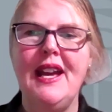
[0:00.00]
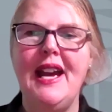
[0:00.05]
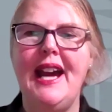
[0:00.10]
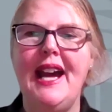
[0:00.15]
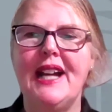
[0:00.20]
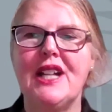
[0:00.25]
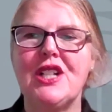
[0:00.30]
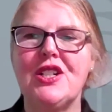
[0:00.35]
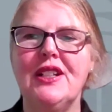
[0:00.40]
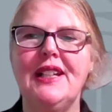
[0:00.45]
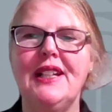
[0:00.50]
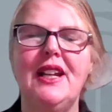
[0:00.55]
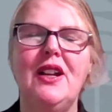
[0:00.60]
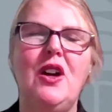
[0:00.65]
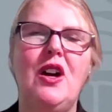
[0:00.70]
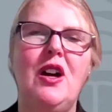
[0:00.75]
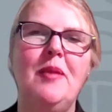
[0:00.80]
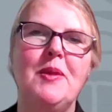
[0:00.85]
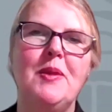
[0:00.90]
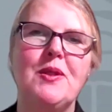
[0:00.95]
actually
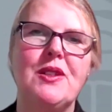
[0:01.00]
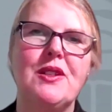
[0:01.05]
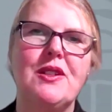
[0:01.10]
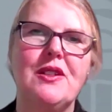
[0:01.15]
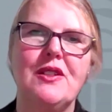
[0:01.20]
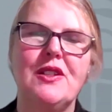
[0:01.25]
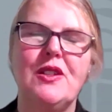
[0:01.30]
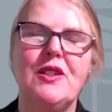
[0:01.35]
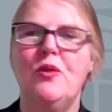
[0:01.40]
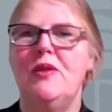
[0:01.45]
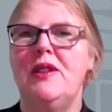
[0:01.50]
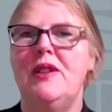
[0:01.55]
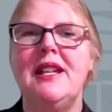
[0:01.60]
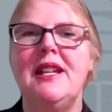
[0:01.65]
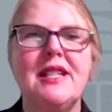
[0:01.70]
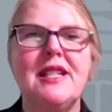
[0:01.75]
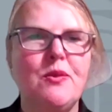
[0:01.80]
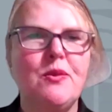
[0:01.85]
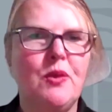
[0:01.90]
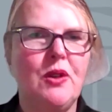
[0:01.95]
so
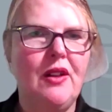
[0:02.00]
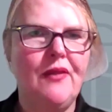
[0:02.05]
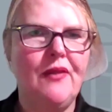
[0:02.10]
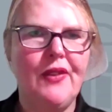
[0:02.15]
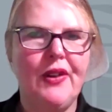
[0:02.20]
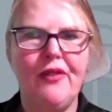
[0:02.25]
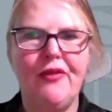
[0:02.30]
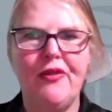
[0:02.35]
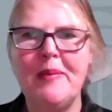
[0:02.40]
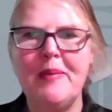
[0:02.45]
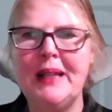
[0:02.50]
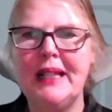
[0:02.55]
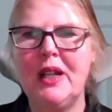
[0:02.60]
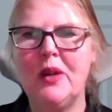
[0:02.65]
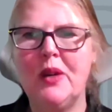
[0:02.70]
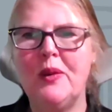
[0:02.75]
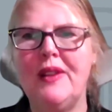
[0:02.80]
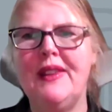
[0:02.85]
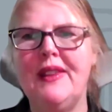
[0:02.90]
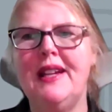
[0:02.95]
yeast, we're all very familiar
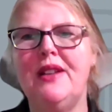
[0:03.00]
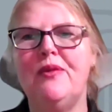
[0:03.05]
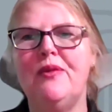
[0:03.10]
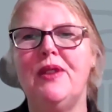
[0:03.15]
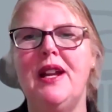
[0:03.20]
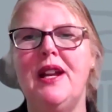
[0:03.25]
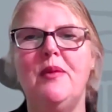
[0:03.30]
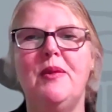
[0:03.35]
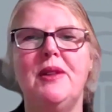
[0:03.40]
with it, right?